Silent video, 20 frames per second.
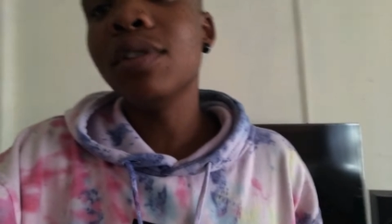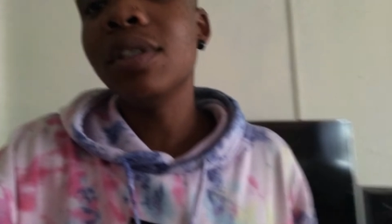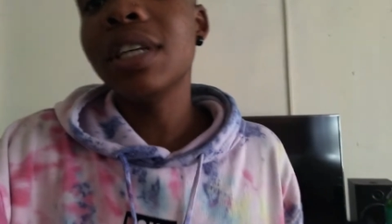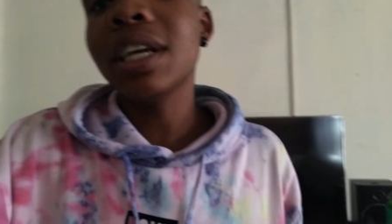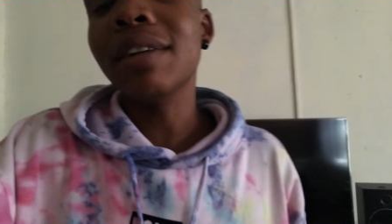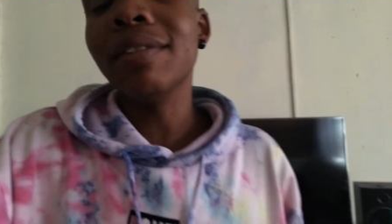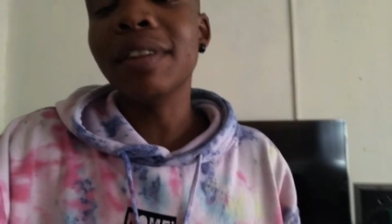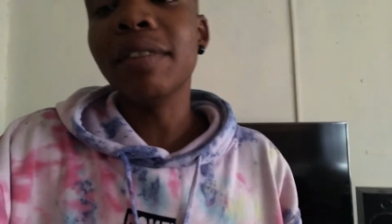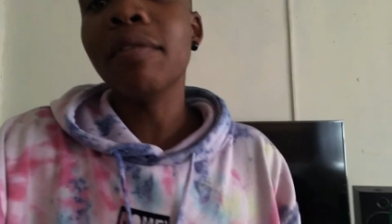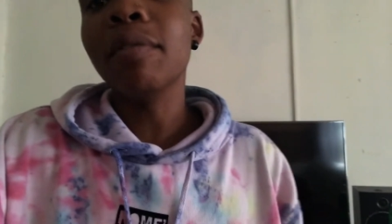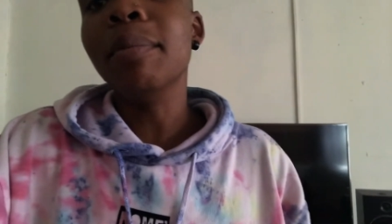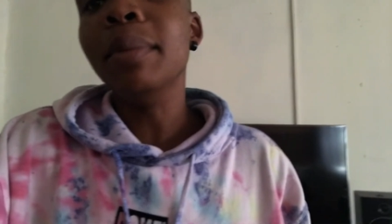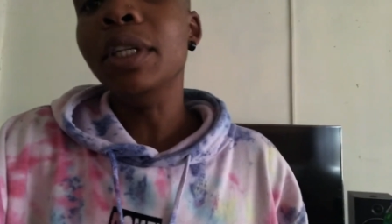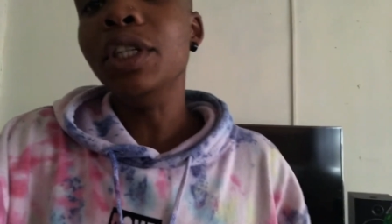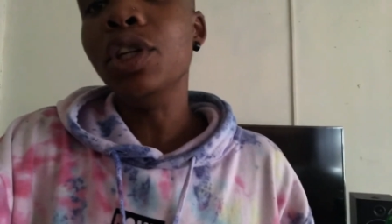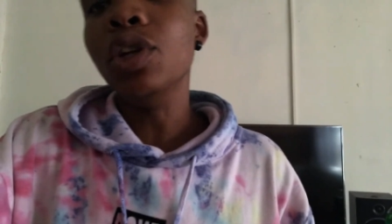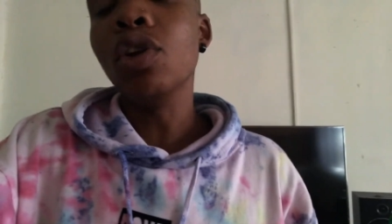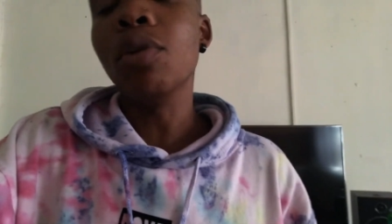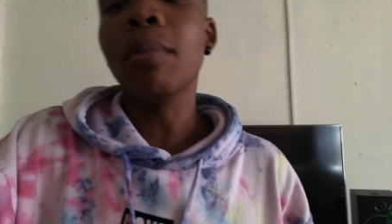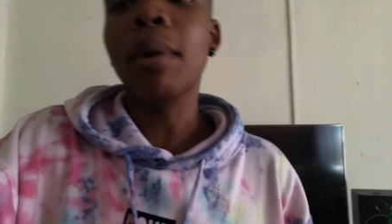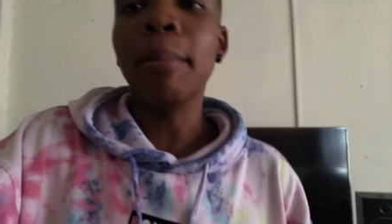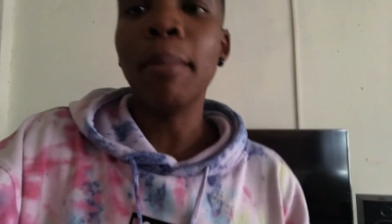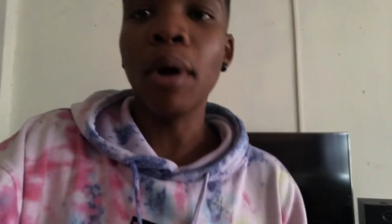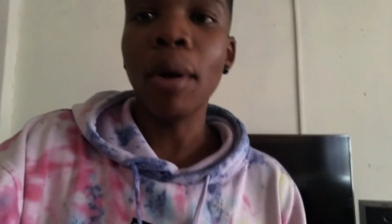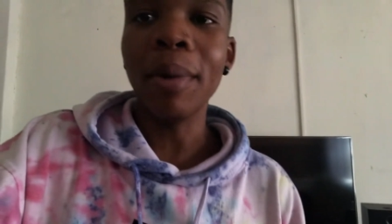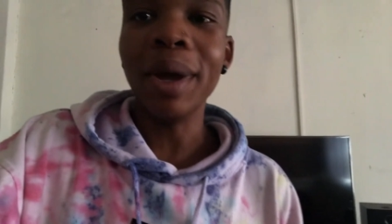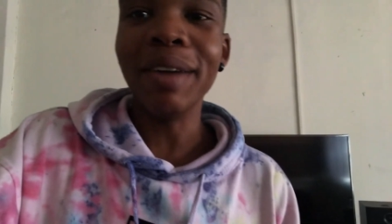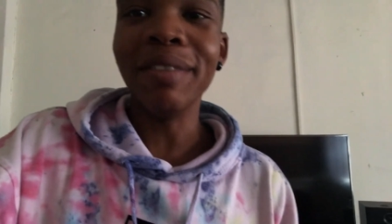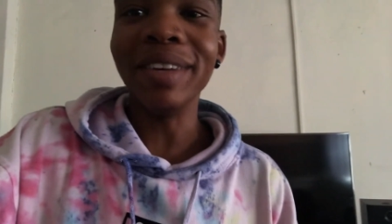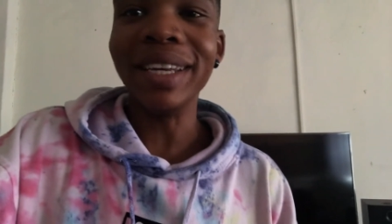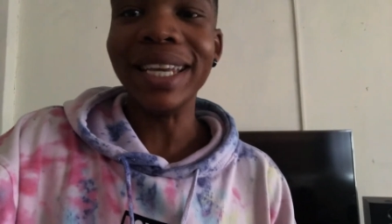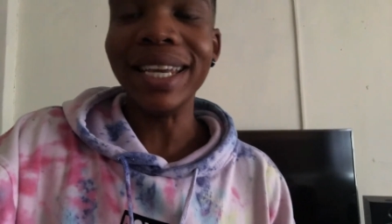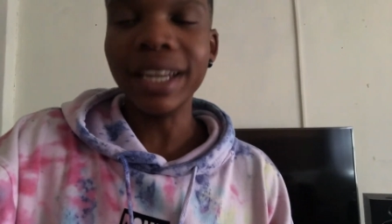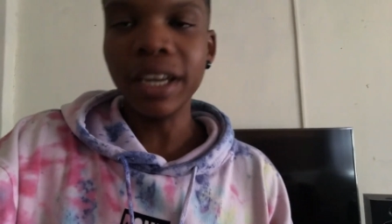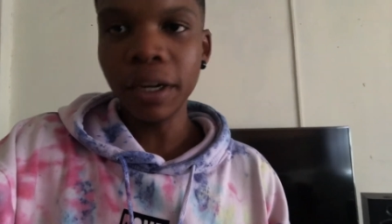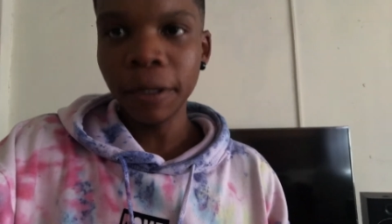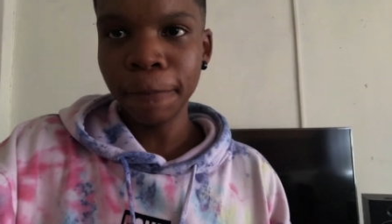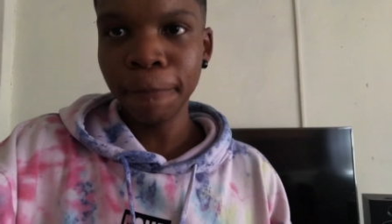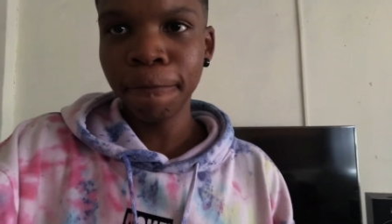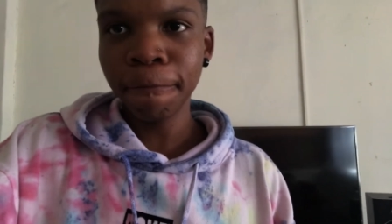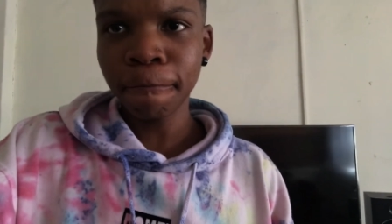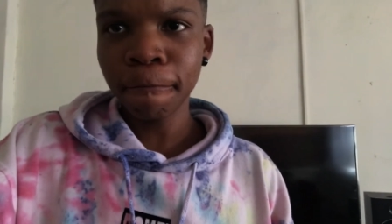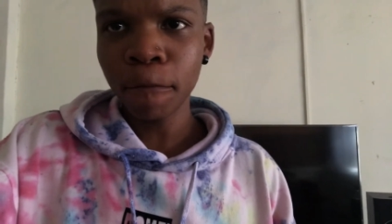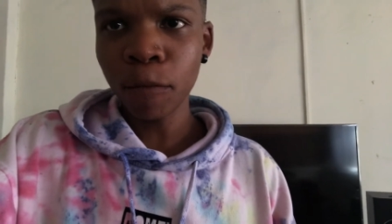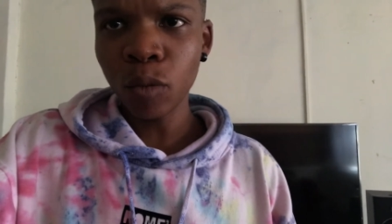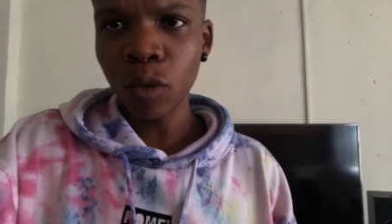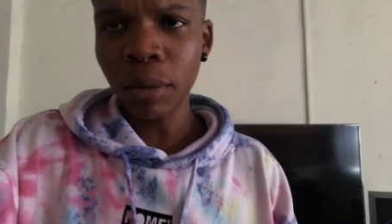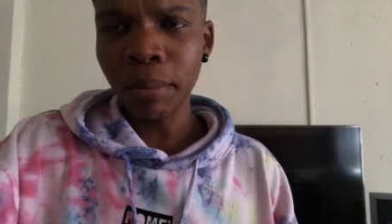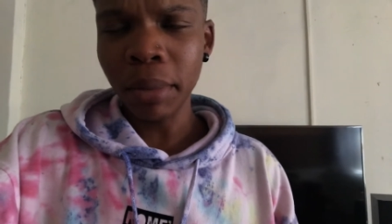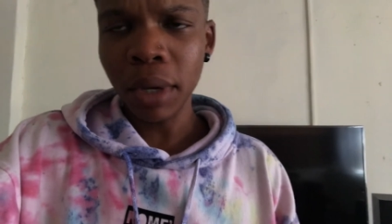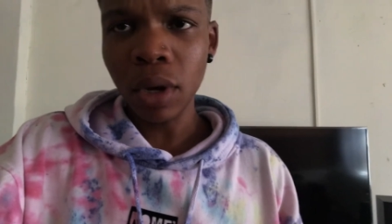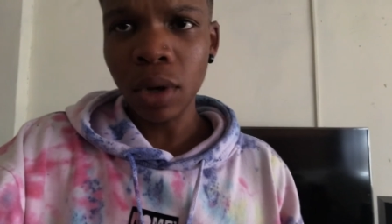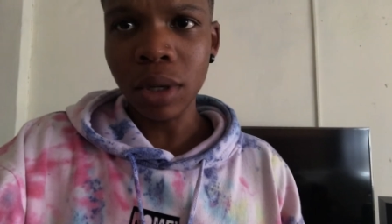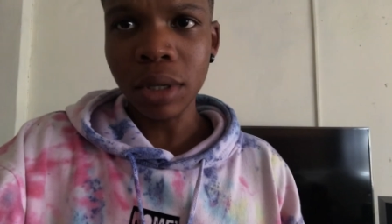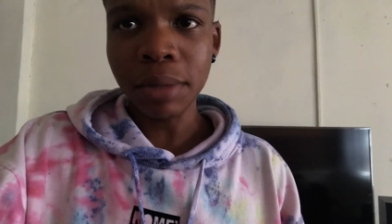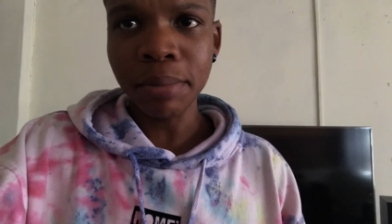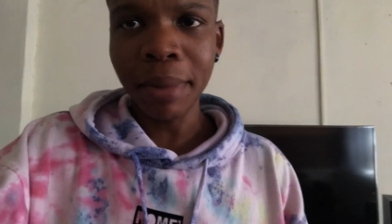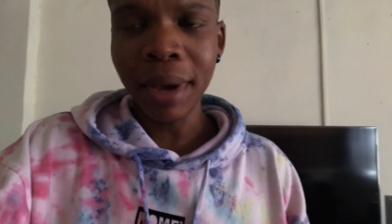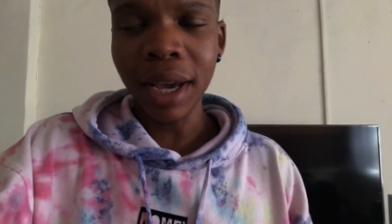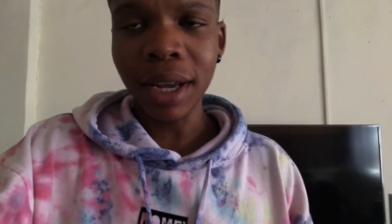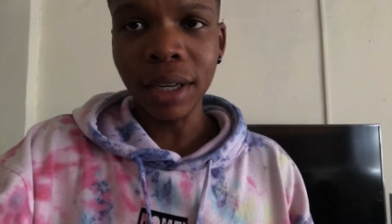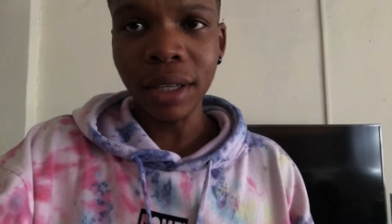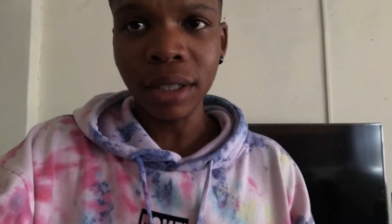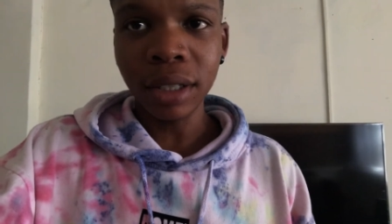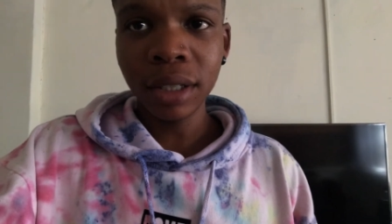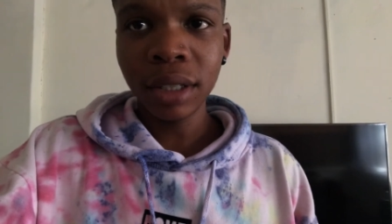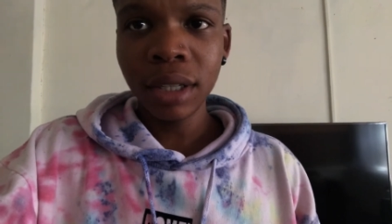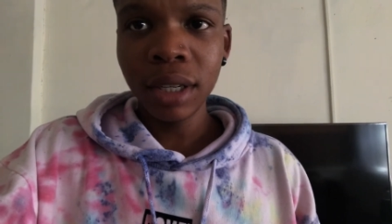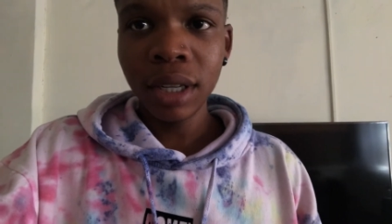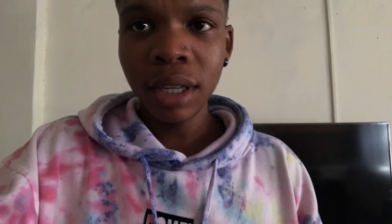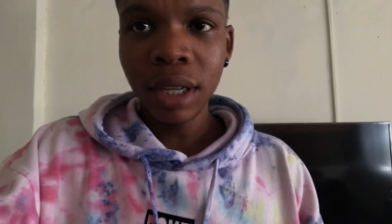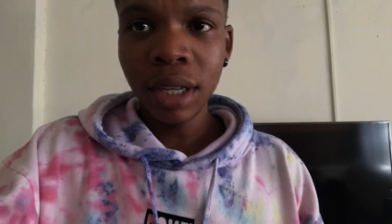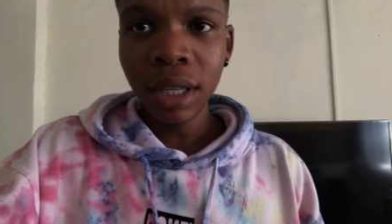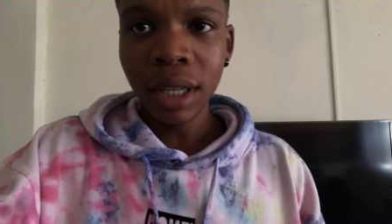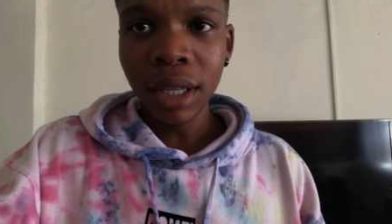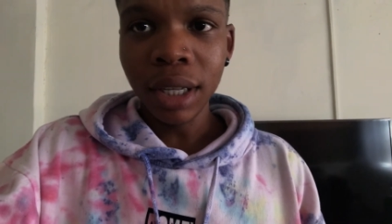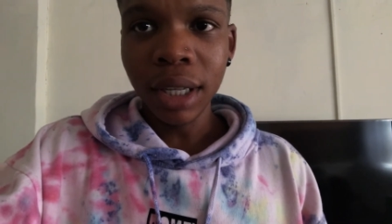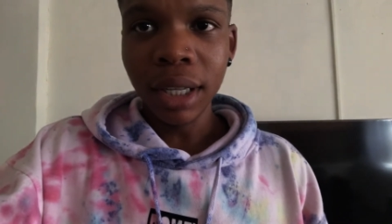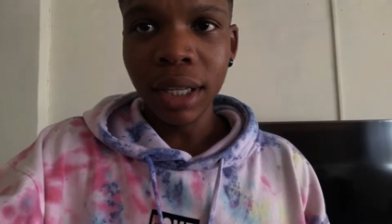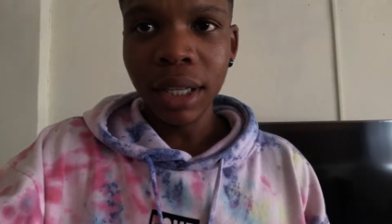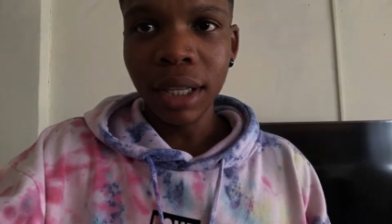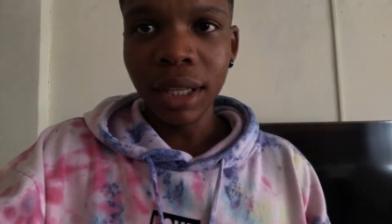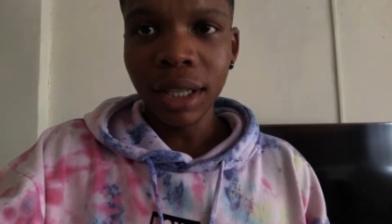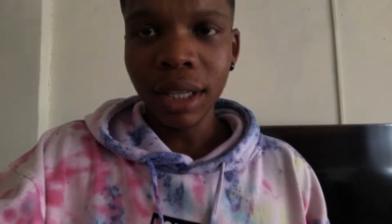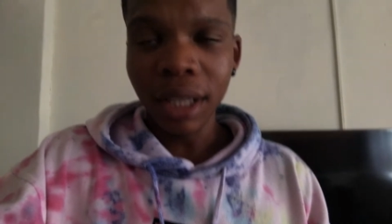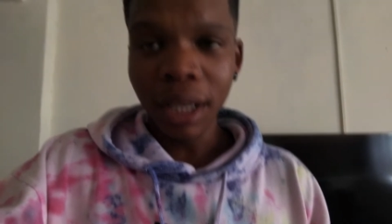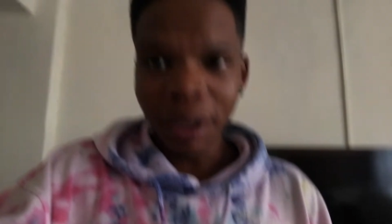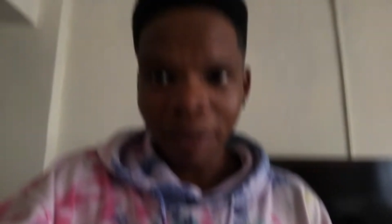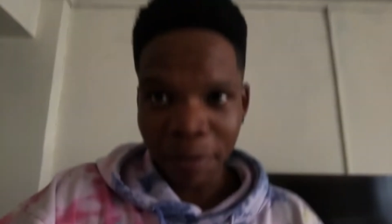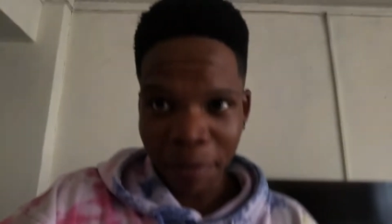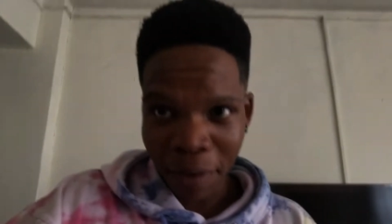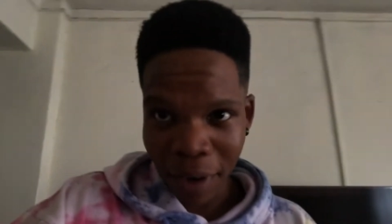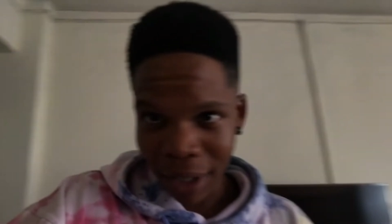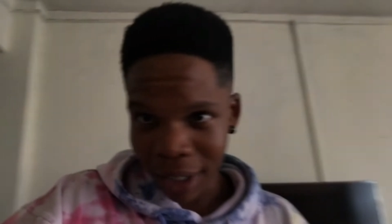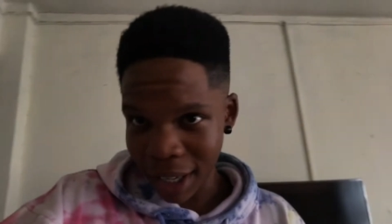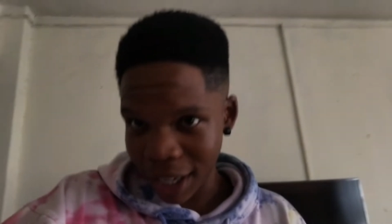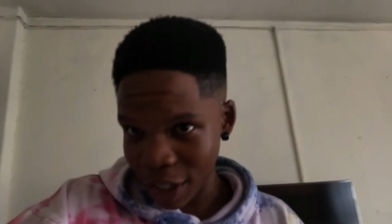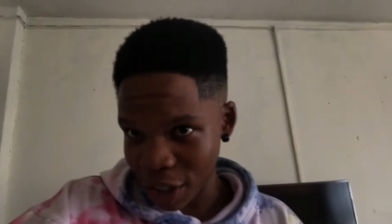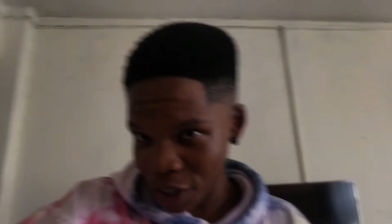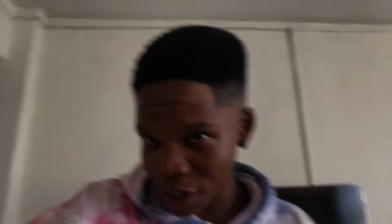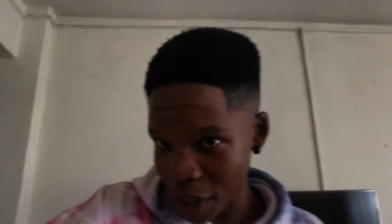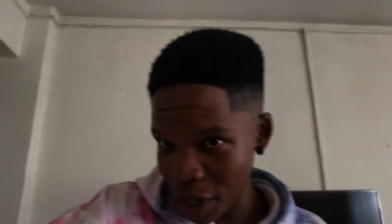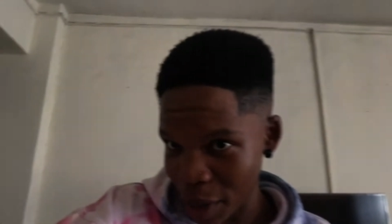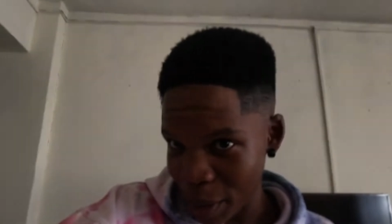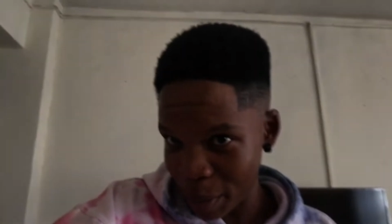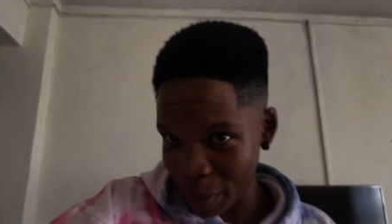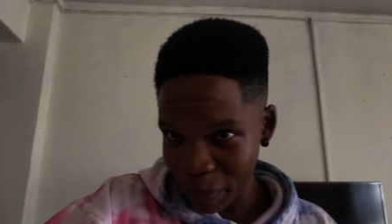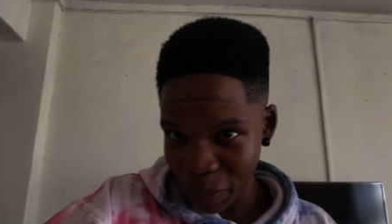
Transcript: say I'll never be cheating on my barber ever again because, man, he fucked that shit up.